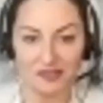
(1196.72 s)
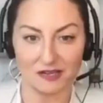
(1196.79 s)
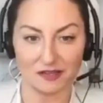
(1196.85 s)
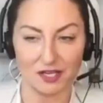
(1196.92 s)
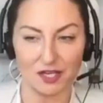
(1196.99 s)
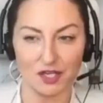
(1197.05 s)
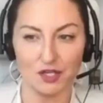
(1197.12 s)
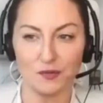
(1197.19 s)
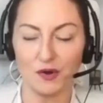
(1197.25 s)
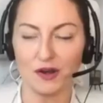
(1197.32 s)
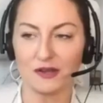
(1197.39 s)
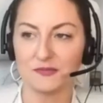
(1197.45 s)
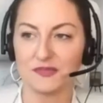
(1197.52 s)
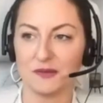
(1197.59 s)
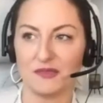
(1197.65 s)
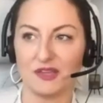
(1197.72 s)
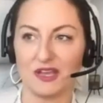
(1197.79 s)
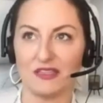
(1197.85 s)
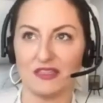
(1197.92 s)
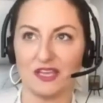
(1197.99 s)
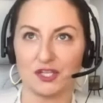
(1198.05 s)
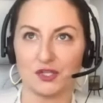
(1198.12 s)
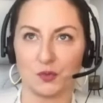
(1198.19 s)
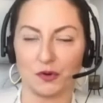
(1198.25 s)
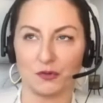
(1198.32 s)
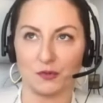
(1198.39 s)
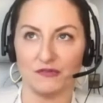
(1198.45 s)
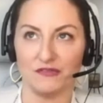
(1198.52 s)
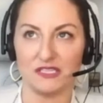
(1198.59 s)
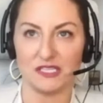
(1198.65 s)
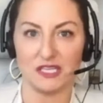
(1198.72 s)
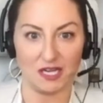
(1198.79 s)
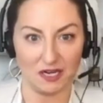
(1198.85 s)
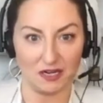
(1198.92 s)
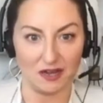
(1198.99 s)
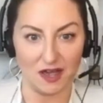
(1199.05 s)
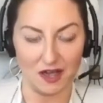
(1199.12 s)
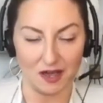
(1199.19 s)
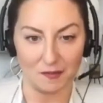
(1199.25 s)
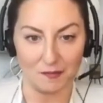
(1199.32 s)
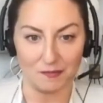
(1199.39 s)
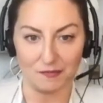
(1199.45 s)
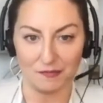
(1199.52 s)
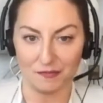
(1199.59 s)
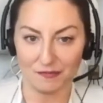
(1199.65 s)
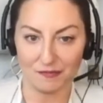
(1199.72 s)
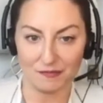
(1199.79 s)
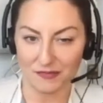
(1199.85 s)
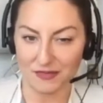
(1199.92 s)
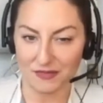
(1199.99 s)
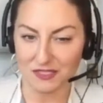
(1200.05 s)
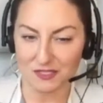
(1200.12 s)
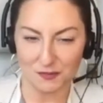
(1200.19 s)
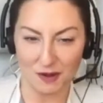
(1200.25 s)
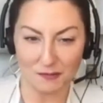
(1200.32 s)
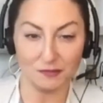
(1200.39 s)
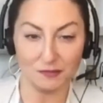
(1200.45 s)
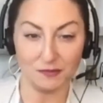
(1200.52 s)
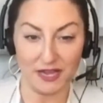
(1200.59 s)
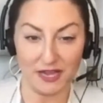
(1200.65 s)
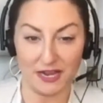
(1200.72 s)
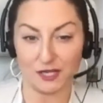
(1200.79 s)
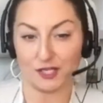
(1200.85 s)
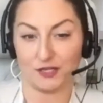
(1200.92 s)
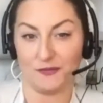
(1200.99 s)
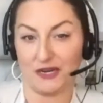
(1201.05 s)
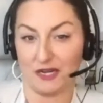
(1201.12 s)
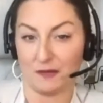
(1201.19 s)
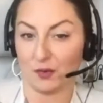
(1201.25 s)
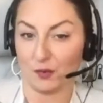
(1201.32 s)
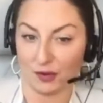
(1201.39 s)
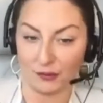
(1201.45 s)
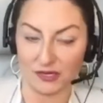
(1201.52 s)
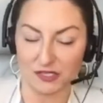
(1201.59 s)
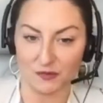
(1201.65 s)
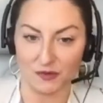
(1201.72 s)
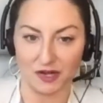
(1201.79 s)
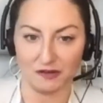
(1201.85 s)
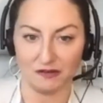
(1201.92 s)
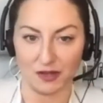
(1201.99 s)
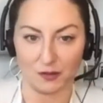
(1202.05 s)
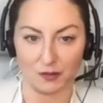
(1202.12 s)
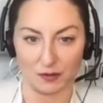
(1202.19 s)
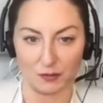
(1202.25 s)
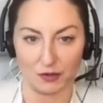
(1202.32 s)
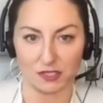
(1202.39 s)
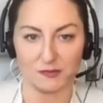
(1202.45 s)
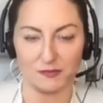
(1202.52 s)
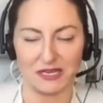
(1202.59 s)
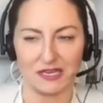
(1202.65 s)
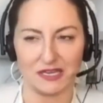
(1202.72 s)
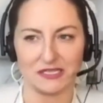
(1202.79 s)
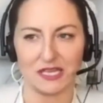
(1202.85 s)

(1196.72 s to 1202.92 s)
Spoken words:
You brought up something I think it's worth revisiting. It's probably actually my number one reason why I like QuickBooks, because